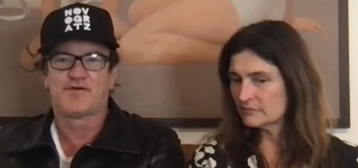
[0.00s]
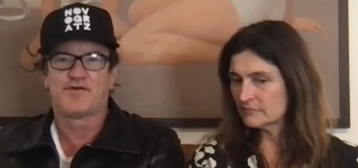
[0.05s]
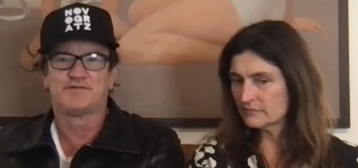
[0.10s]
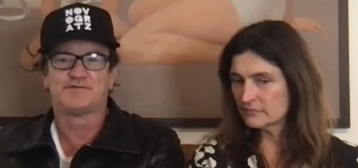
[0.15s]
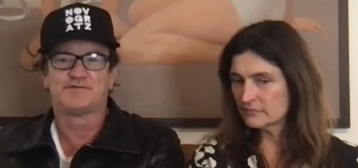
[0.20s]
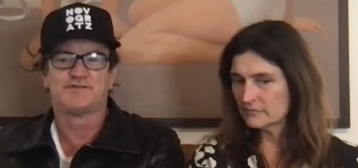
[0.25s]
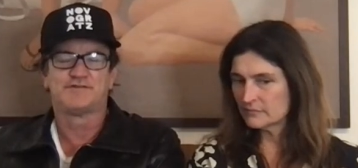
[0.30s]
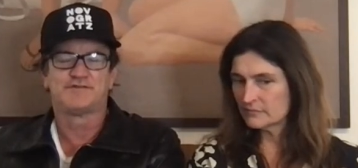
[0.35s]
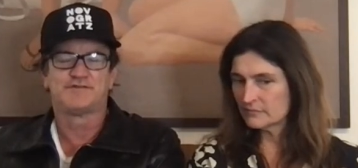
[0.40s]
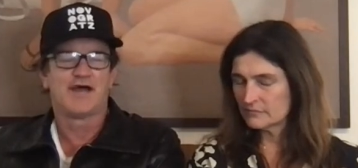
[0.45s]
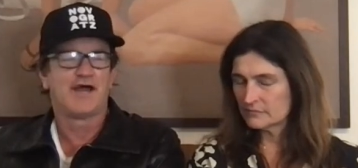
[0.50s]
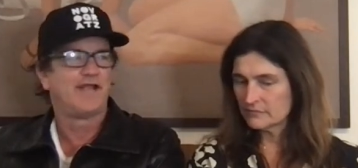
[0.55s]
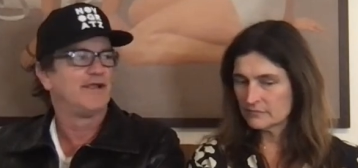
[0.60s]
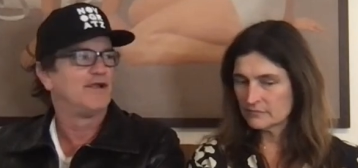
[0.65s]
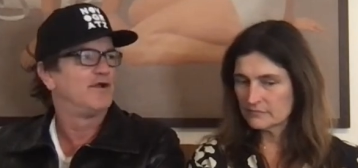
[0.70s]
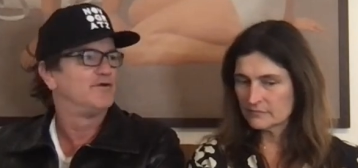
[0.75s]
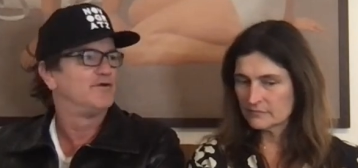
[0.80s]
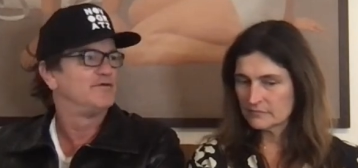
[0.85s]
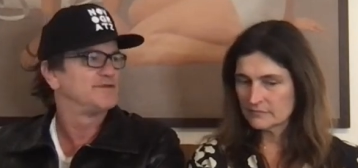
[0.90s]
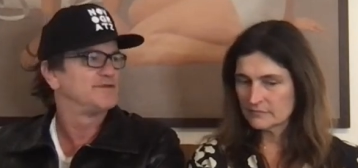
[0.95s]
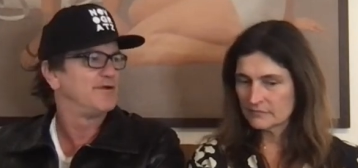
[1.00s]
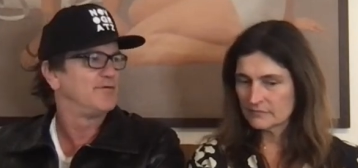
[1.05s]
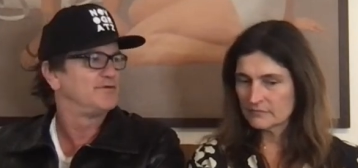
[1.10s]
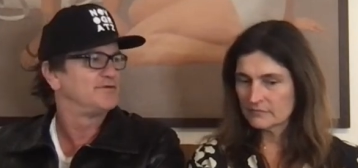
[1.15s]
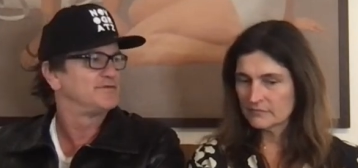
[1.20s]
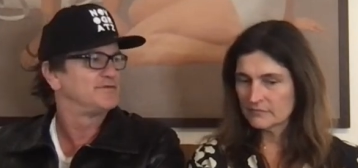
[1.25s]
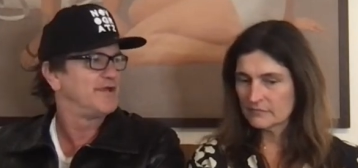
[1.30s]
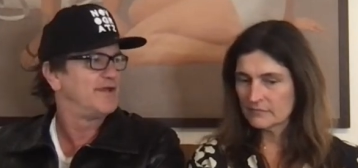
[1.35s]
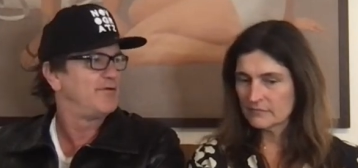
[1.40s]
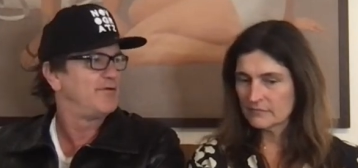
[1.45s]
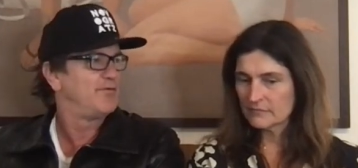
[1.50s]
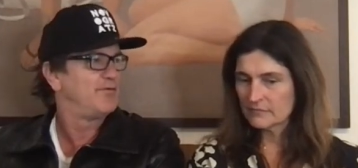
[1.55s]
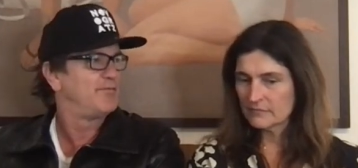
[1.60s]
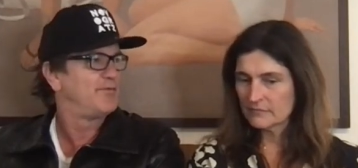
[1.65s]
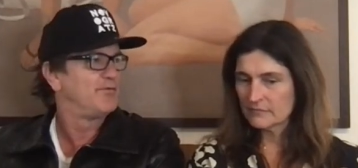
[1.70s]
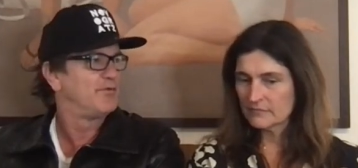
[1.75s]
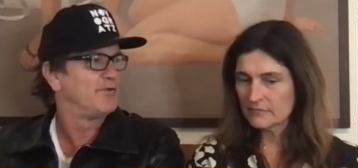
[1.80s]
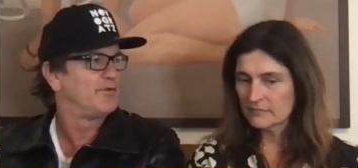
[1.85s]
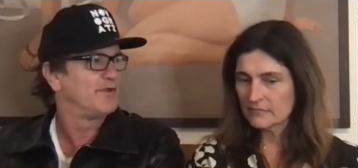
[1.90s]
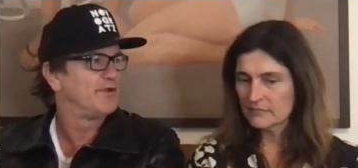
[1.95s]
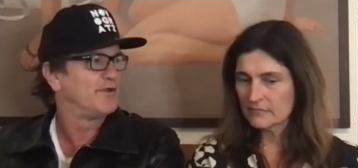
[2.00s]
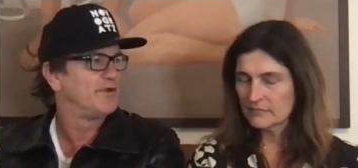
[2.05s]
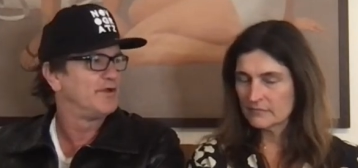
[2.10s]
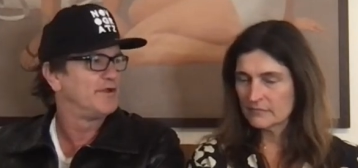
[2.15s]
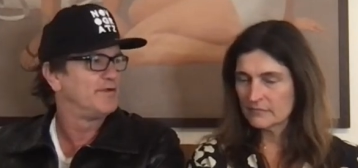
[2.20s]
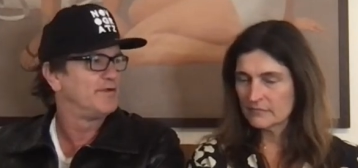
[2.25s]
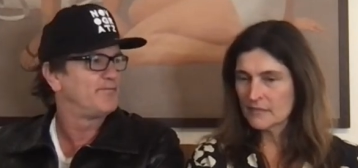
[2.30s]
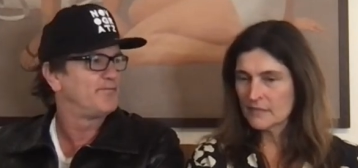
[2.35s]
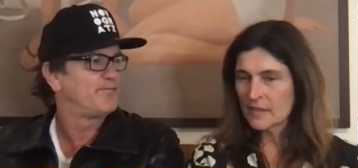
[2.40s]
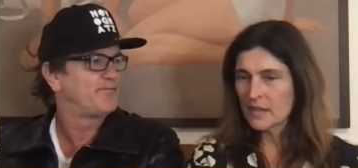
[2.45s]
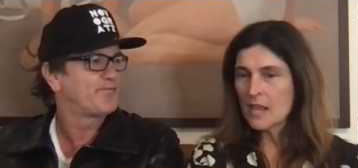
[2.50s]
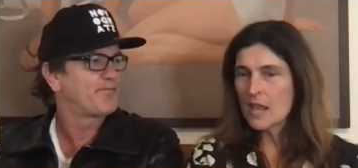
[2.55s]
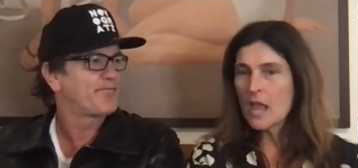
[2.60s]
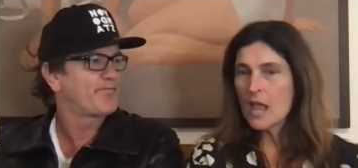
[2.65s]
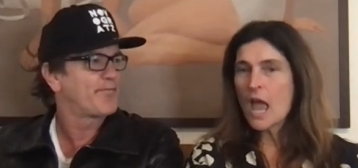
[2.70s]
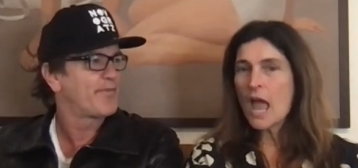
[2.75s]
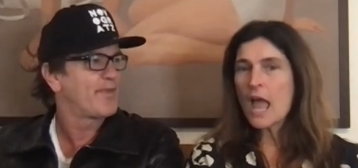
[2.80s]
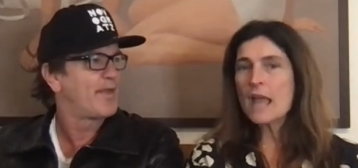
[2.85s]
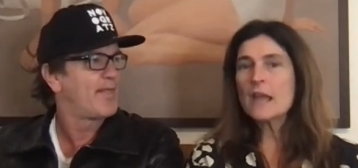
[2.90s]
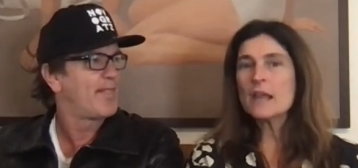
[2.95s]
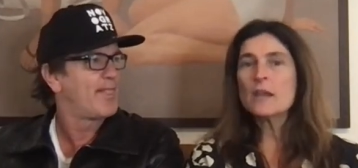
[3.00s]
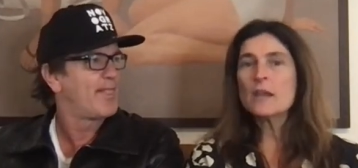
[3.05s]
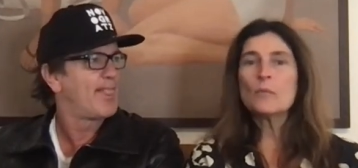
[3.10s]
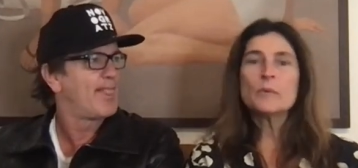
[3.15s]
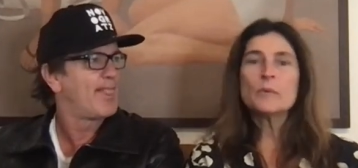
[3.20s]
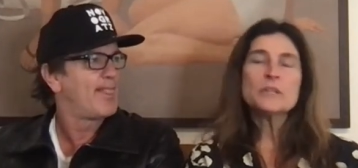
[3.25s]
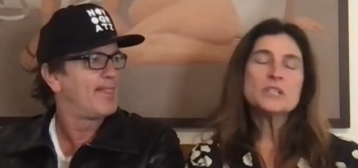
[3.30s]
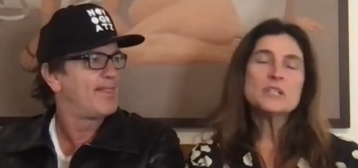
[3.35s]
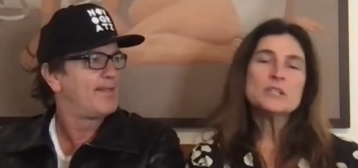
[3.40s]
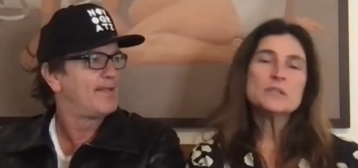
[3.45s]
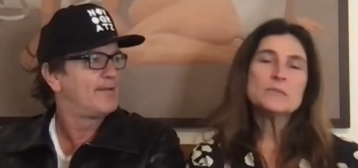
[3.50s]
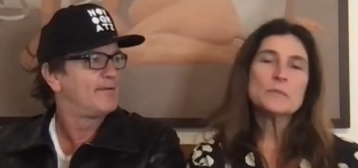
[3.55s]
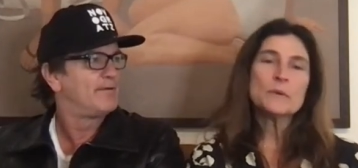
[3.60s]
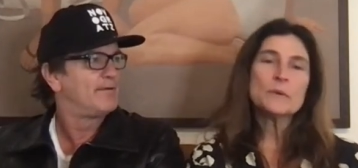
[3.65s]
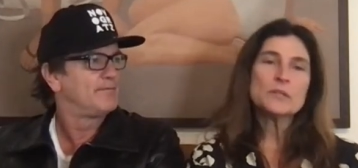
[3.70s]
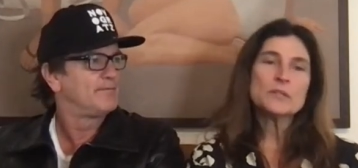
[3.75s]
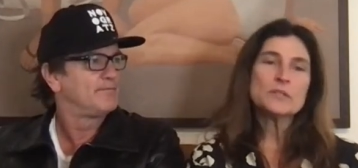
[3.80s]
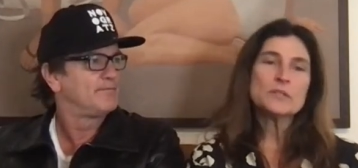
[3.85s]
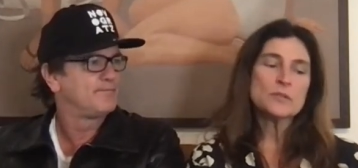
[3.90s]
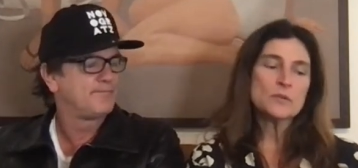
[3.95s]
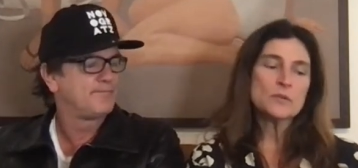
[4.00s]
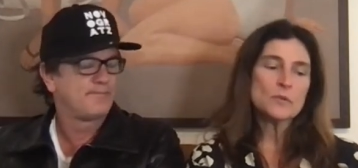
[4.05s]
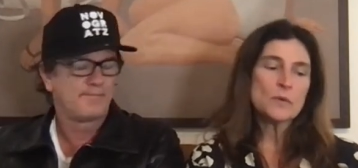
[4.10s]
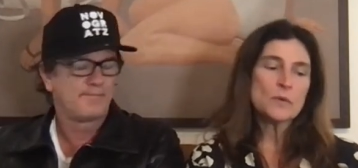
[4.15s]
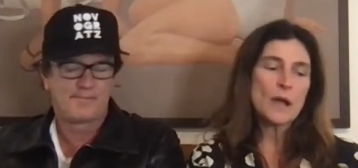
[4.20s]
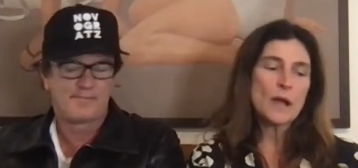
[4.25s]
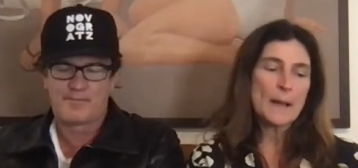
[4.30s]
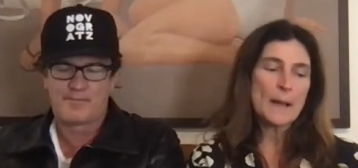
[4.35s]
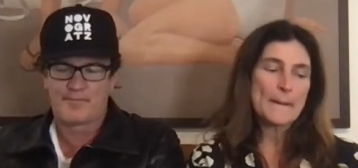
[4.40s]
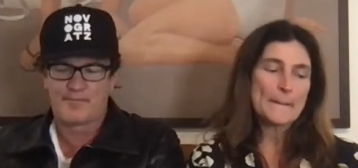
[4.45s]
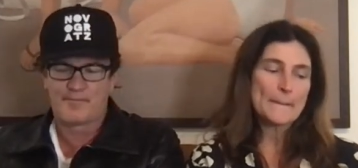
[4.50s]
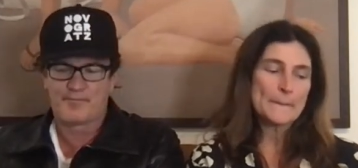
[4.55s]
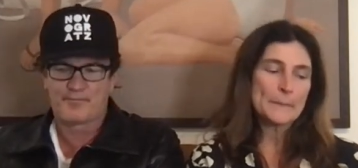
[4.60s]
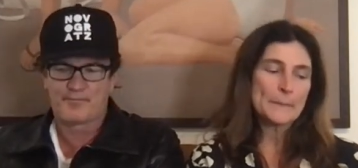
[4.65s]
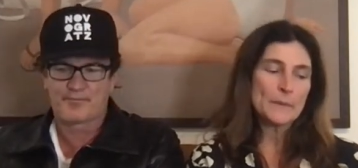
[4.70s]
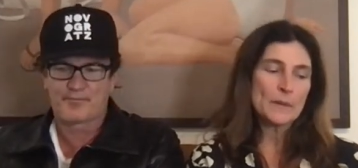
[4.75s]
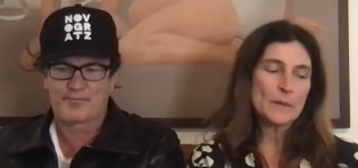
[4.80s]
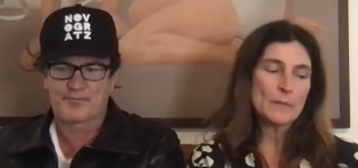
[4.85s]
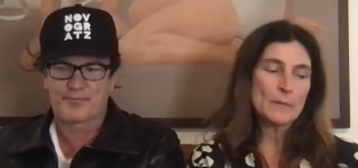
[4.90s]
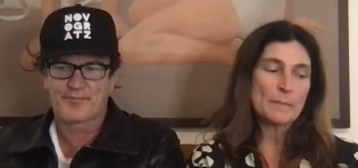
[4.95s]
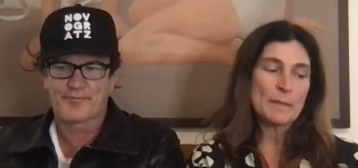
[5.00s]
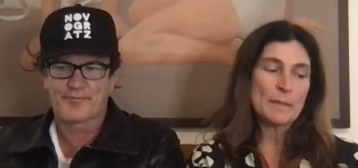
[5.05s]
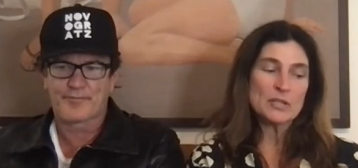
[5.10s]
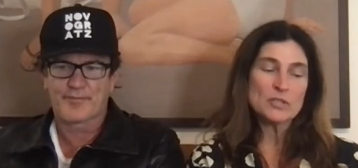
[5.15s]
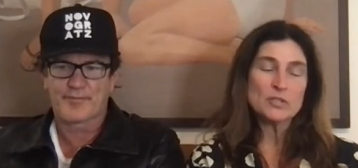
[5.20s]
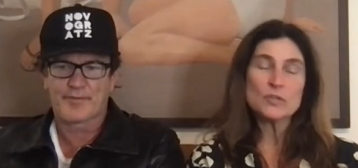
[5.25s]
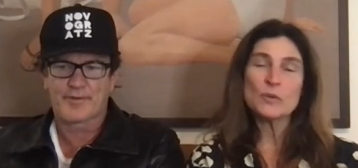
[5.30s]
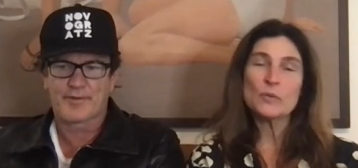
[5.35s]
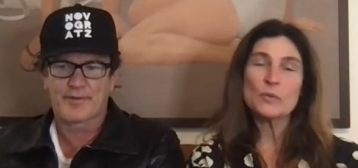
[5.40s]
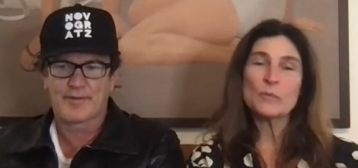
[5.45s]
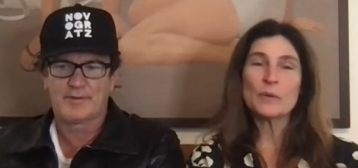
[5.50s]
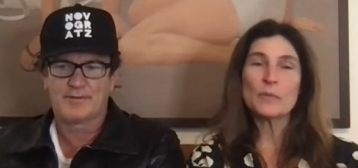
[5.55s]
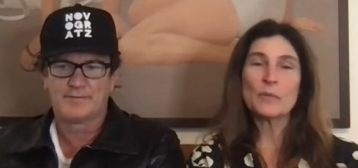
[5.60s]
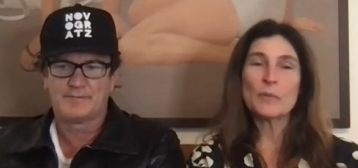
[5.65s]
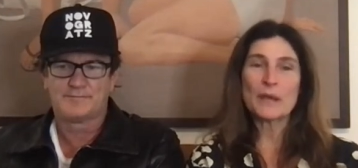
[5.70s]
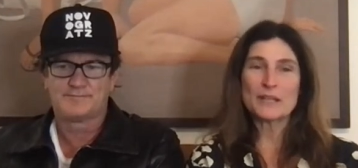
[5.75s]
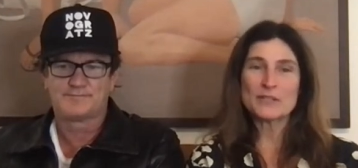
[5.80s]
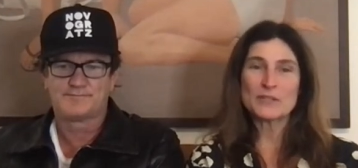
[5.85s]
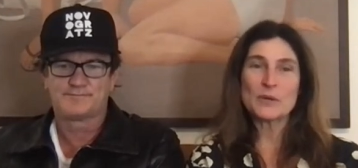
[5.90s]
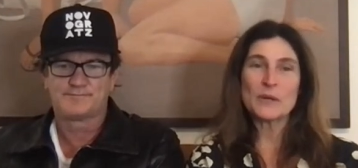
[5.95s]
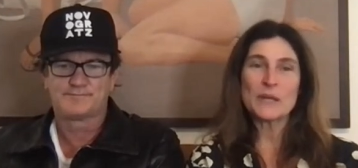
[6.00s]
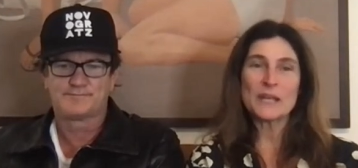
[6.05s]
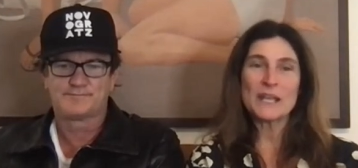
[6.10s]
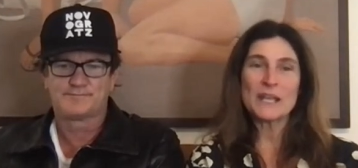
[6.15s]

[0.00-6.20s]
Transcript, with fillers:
Speaker 1: far as design goes, I would say would be really good
Speaker 2: and we just want to um, make sure we raise our